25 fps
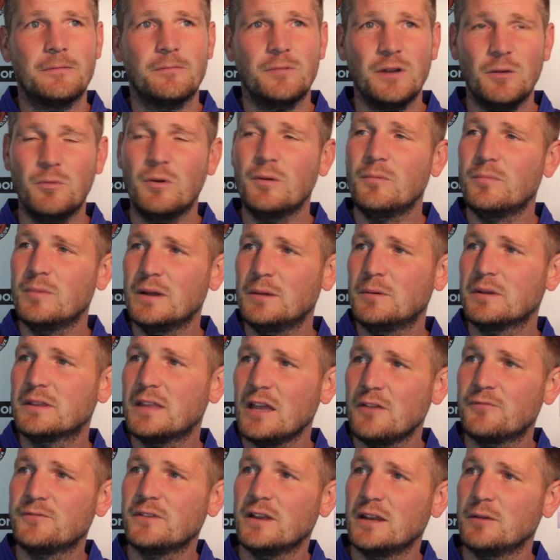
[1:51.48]
we were
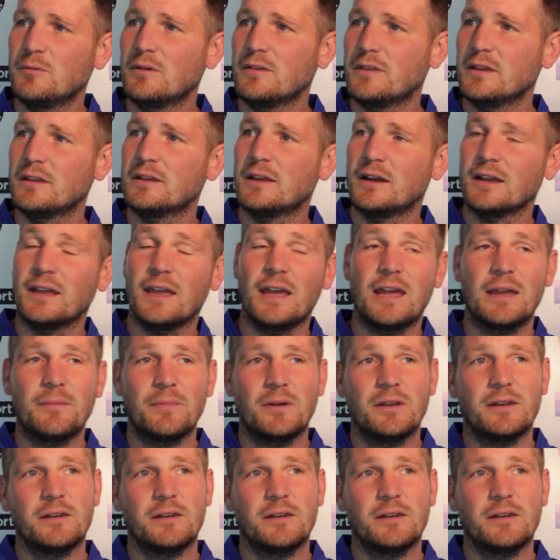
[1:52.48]
definitely within that game,